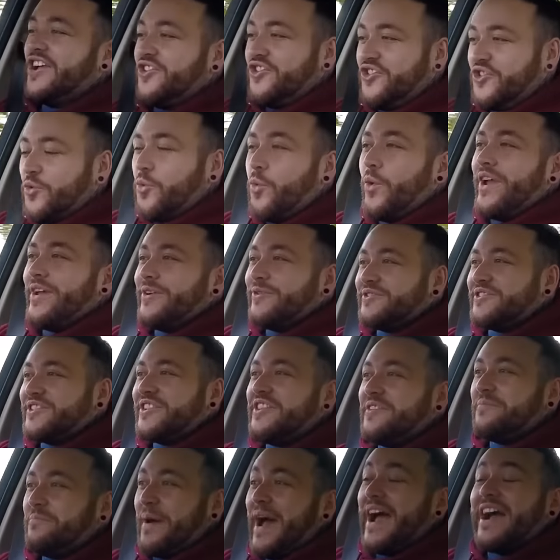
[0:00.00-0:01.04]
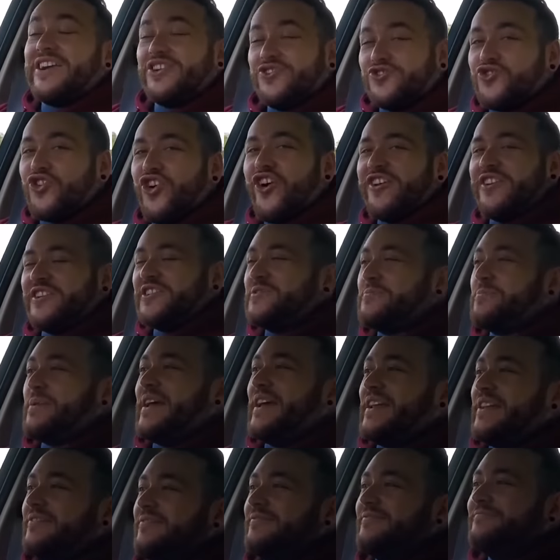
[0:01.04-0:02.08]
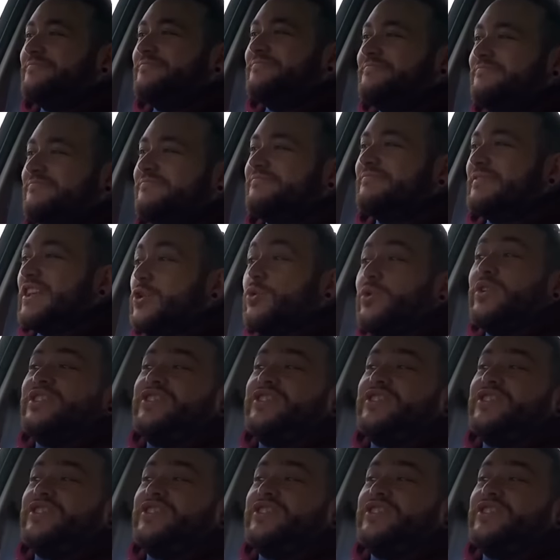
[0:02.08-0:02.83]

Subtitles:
the wheels at the back are trying to spin, which